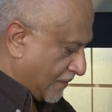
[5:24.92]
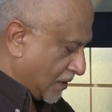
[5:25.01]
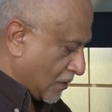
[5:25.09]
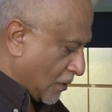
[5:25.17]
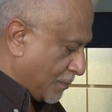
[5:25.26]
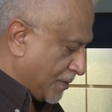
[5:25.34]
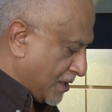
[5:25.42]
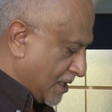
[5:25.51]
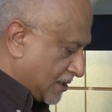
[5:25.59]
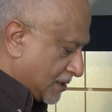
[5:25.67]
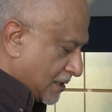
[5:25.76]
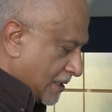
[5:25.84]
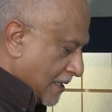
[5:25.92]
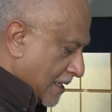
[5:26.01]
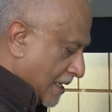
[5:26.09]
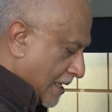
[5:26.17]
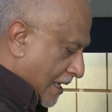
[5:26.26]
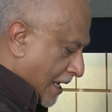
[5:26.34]
We're going to open this,
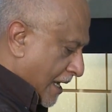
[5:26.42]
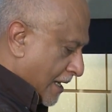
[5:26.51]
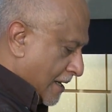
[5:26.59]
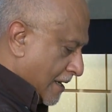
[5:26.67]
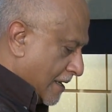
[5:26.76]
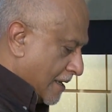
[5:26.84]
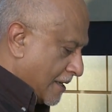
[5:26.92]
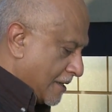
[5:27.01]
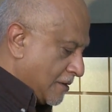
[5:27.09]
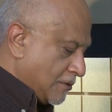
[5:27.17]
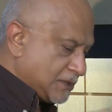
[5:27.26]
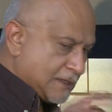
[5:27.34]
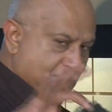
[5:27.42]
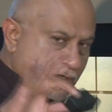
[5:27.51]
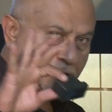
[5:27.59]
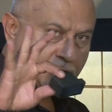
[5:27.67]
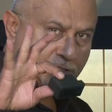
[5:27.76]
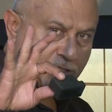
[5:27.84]
and here's
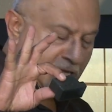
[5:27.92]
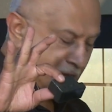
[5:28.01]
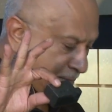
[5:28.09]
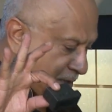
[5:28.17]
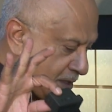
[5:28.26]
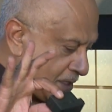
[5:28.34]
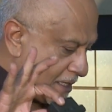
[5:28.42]
our stamp.